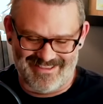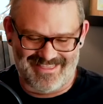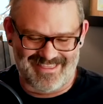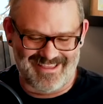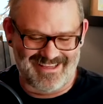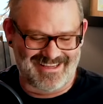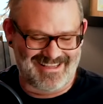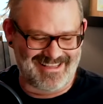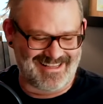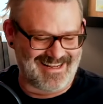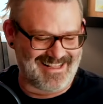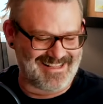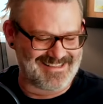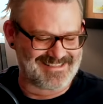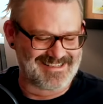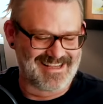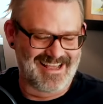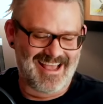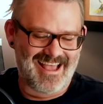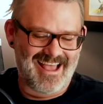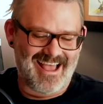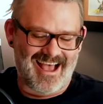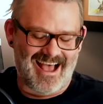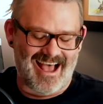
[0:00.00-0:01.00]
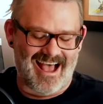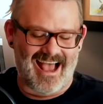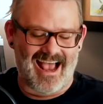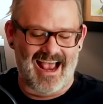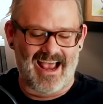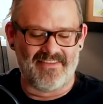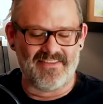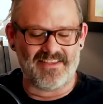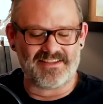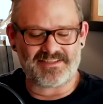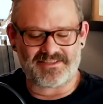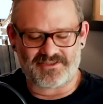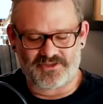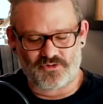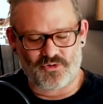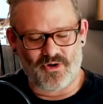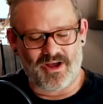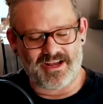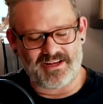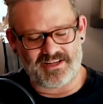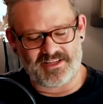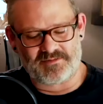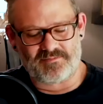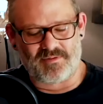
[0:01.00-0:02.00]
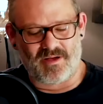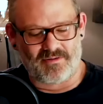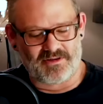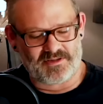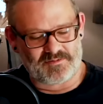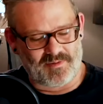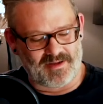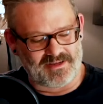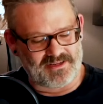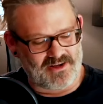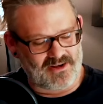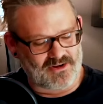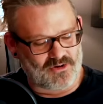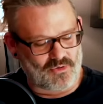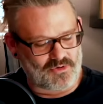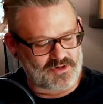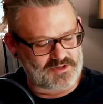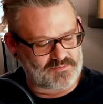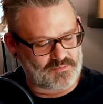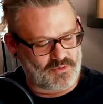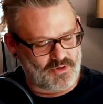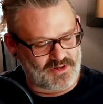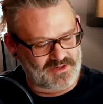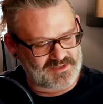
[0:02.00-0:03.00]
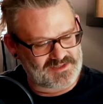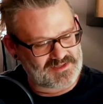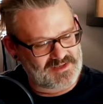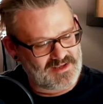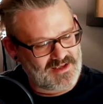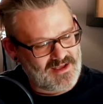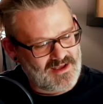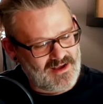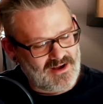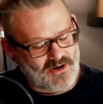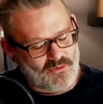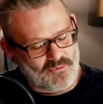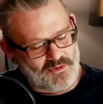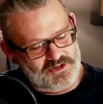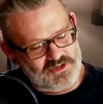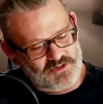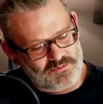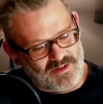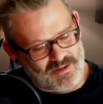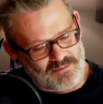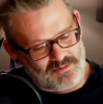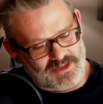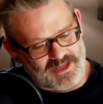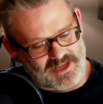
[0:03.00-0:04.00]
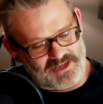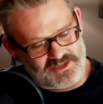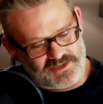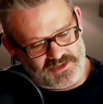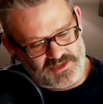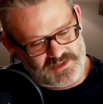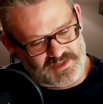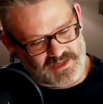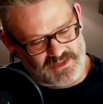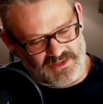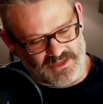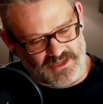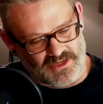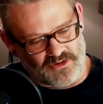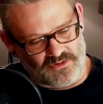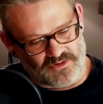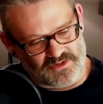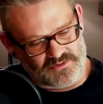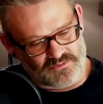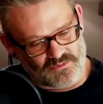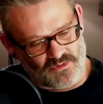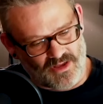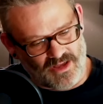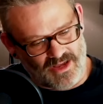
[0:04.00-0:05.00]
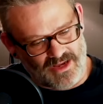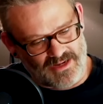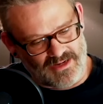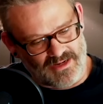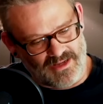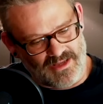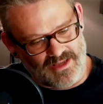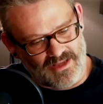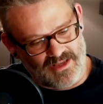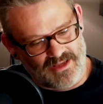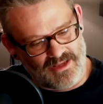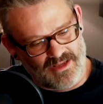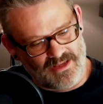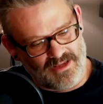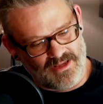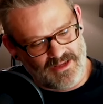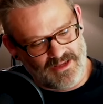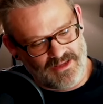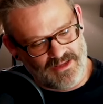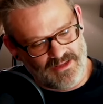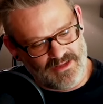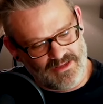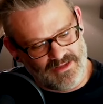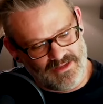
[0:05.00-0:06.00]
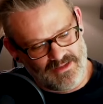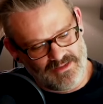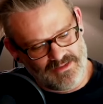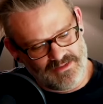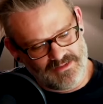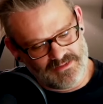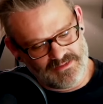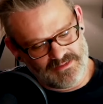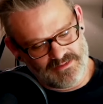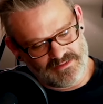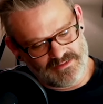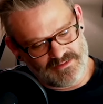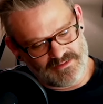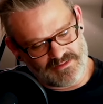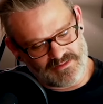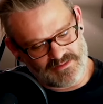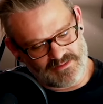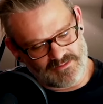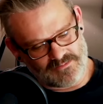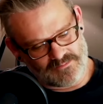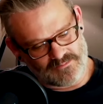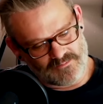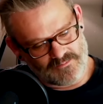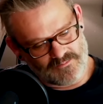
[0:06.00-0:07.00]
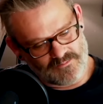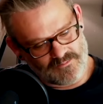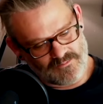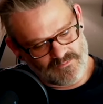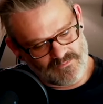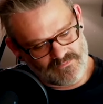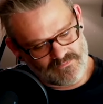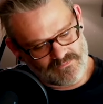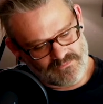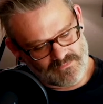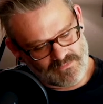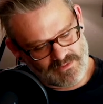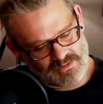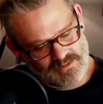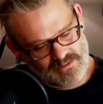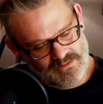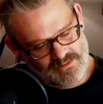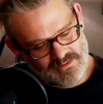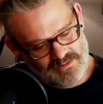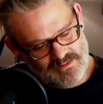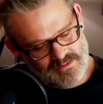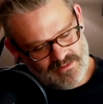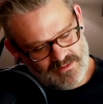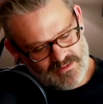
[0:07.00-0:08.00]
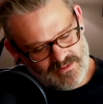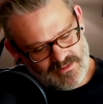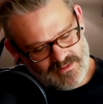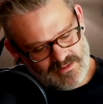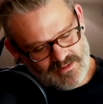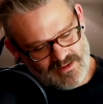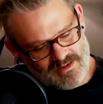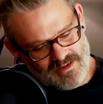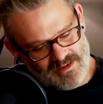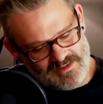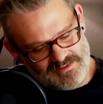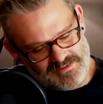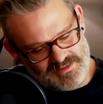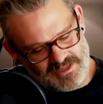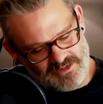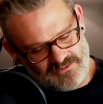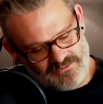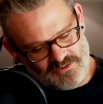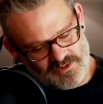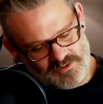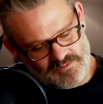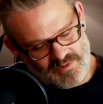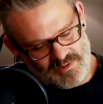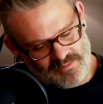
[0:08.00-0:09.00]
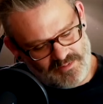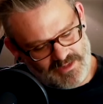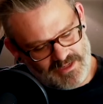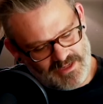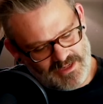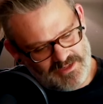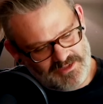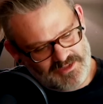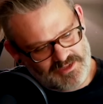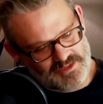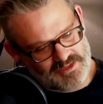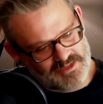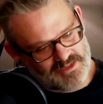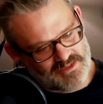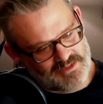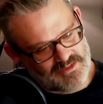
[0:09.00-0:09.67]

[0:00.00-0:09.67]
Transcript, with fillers: think it is. Uh, and this trade is published by Dark Horse Books. Original publication, just to get the years right, is. Uh, dated first publication